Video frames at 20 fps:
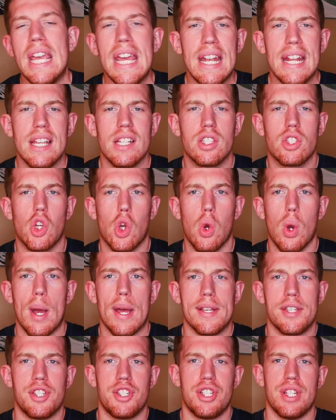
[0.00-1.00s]
is
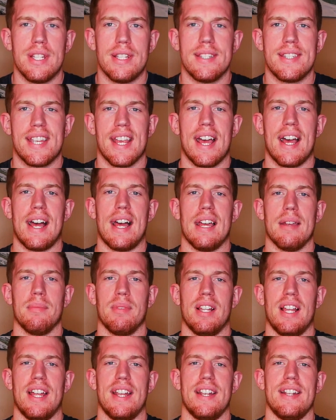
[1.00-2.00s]
question time.
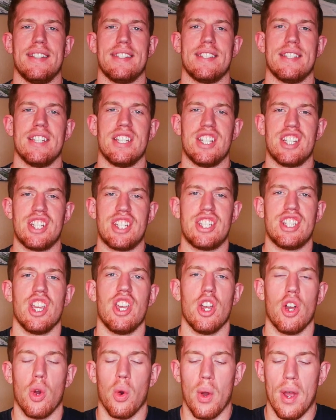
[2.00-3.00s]
Let's
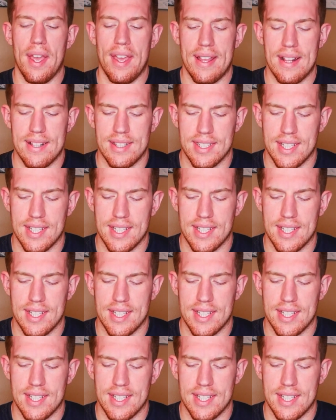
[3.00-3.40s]
do it.